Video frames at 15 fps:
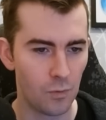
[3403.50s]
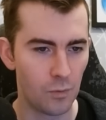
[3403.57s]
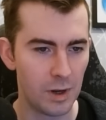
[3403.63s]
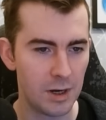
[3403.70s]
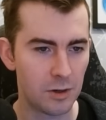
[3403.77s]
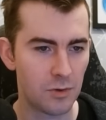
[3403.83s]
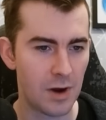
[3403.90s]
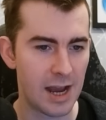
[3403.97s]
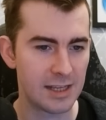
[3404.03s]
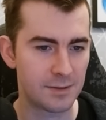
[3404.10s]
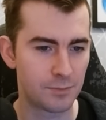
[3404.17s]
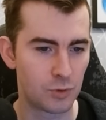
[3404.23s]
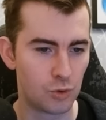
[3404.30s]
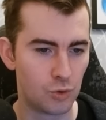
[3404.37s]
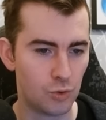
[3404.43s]

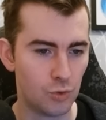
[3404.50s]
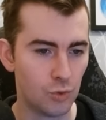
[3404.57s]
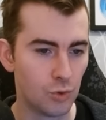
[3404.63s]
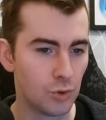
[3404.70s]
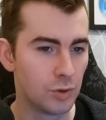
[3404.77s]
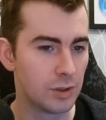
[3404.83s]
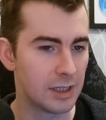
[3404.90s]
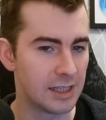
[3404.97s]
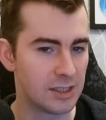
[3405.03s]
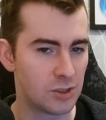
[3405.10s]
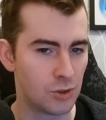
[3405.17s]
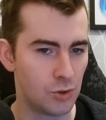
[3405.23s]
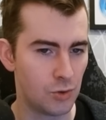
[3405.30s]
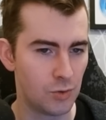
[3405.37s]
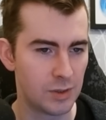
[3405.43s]
Wintergrasp Ghoul is
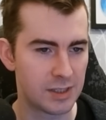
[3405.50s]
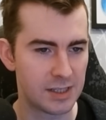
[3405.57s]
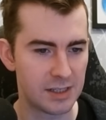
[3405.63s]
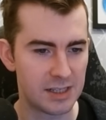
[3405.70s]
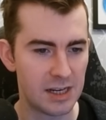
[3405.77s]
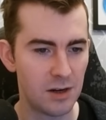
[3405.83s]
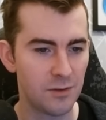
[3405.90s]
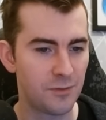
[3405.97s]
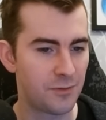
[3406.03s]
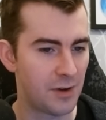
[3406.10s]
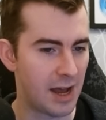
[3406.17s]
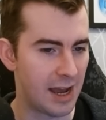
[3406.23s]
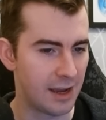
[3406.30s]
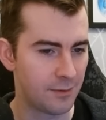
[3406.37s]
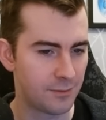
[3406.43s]
new. It's a tier
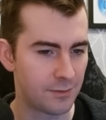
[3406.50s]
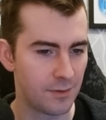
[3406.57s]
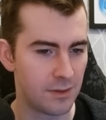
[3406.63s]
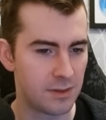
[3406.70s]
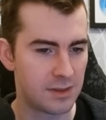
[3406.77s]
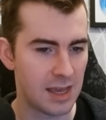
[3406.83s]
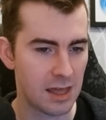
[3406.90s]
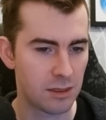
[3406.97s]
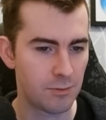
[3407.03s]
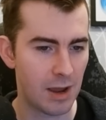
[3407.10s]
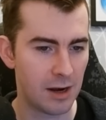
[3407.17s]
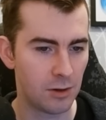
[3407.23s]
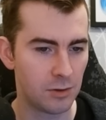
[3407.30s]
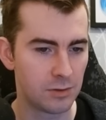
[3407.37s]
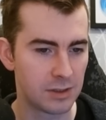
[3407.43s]
5. Death
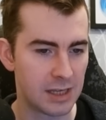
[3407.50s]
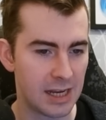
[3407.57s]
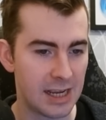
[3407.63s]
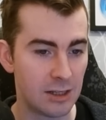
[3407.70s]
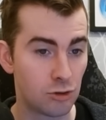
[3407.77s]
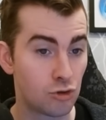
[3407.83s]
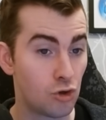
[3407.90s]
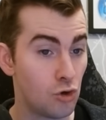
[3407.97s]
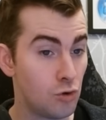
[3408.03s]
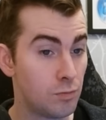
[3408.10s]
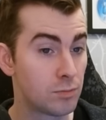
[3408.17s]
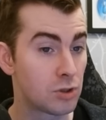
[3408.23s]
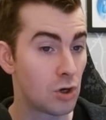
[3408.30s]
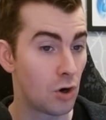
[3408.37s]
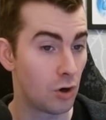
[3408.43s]
Rattle, get a
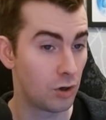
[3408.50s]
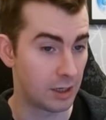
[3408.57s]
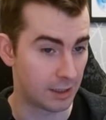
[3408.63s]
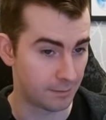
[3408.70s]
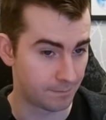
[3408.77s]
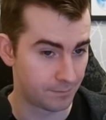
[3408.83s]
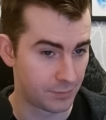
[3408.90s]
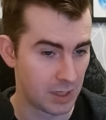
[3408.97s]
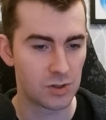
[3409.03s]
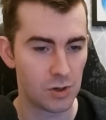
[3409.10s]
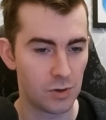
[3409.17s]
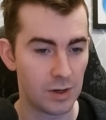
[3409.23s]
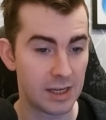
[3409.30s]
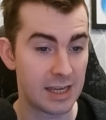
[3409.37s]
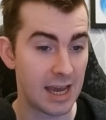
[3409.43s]
Tomb Turning.
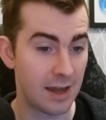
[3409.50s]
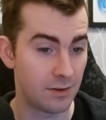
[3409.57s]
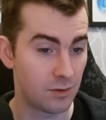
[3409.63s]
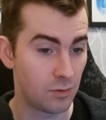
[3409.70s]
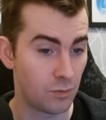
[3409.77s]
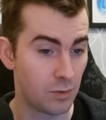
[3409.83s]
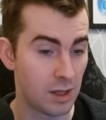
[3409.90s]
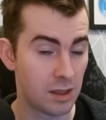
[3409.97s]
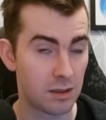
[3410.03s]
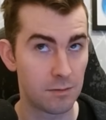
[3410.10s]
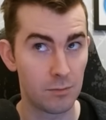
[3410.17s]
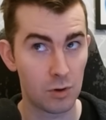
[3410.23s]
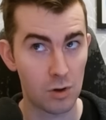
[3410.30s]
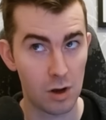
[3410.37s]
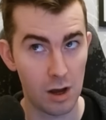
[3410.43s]
So again, with
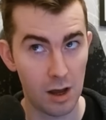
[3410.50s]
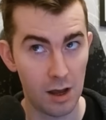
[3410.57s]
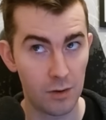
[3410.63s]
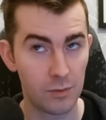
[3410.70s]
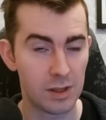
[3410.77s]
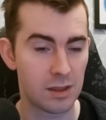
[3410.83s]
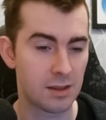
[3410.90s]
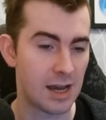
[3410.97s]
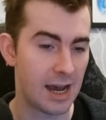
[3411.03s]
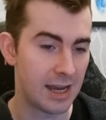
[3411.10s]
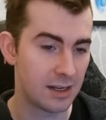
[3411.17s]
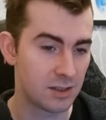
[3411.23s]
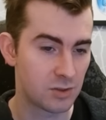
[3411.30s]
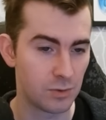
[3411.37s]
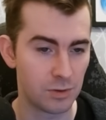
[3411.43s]
Macaw, with
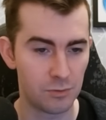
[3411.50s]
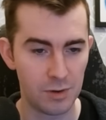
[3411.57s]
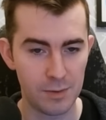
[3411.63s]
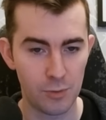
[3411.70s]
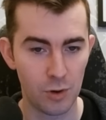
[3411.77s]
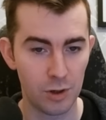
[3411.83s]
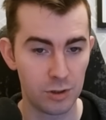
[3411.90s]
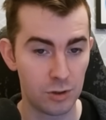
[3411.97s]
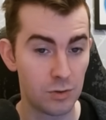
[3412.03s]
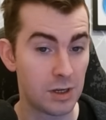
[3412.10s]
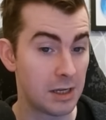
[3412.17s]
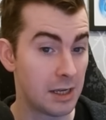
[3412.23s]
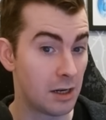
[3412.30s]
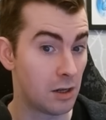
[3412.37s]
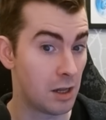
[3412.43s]
Titus, with Reborn, you
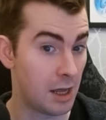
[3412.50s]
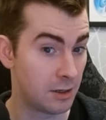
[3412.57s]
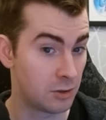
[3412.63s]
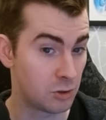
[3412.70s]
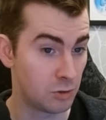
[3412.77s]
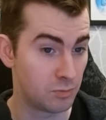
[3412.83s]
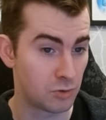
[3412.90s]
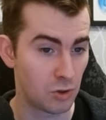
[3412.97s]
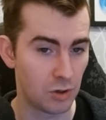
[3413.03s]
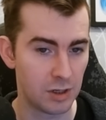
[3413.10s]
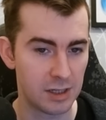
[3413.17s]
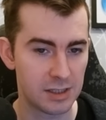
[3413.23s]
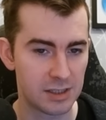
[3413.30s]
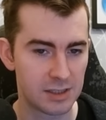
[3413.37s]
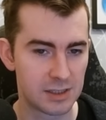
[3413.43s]
can get a lot of Tomb
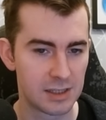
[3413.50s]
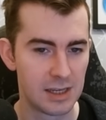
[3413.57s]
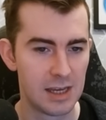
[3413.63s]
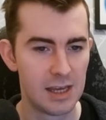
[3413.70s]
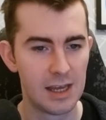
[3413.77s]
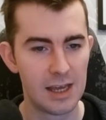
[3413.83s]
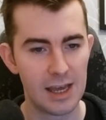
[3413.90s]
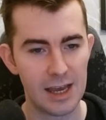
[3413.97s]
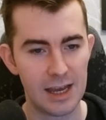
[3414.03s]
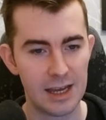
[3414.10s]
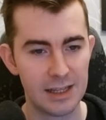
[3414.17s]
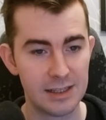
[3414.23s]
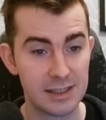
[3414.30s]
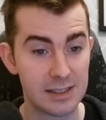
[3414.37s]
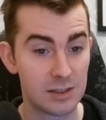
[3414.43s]
Turnings.
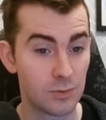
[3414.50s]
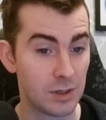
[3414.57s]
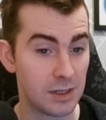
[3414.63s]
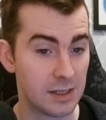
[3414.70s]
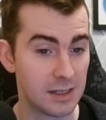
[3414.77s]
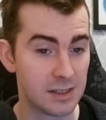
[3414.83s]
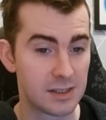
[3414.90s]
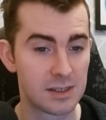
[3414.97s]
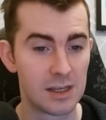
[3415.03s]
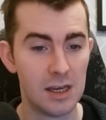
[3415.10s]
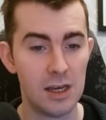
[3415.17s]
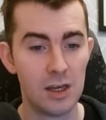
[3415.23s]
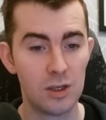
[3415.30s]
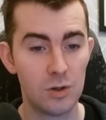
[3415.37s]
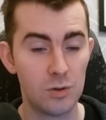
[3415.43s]
And this is what it is.
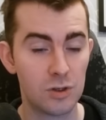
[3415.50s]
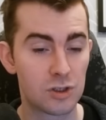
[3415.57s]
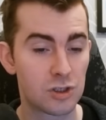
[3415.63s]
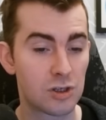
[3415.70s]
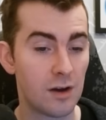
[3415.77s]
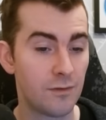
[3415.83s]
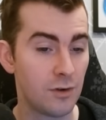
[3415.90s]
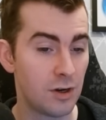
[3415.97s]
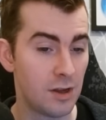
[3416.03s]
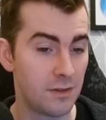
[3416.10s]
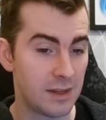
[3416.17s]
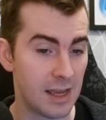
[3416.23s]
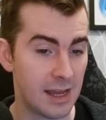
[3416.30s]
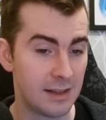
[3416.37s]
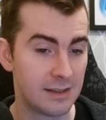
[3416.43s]
You discover an
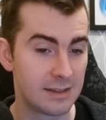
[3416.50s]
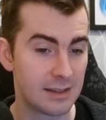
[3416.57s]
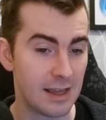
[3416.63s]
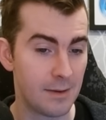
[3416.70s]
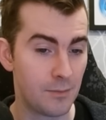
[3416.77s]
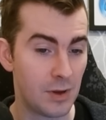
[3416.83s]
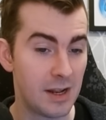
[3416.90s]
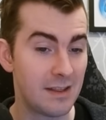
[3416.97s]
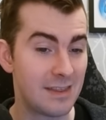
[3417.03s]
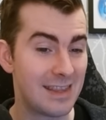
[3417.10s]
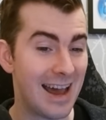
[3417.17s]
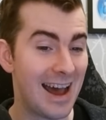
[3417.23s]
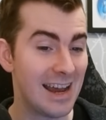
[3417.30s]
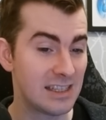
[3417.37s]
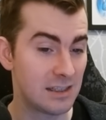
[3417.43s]
undead, but it
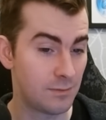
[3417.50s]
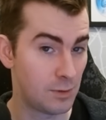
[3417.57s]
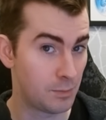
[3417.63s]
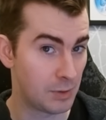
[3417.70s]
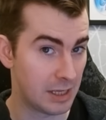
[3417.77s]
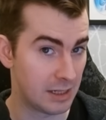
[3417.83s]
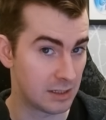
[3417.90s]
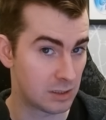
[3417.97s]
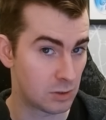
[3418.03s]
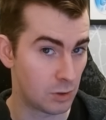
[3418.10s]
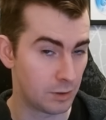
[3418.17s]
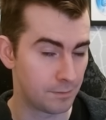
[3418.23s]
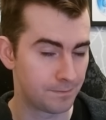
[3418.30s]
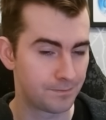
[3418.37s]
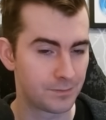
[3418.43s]
dies if you play this turn.